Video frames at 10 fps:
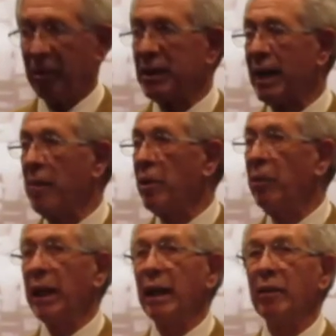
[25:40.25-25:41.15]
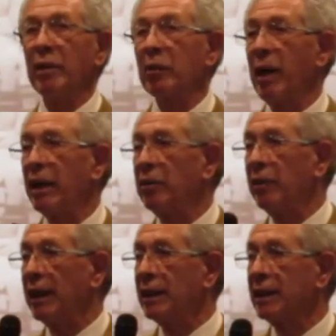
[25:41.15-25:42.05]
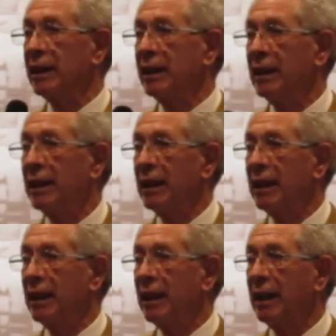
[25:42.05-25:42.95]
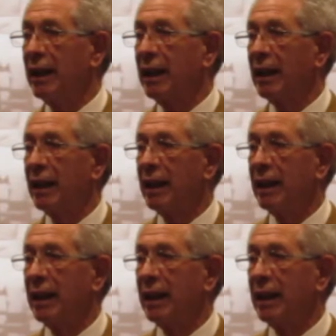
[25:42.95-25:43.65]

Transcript: What time are we required to finish? about,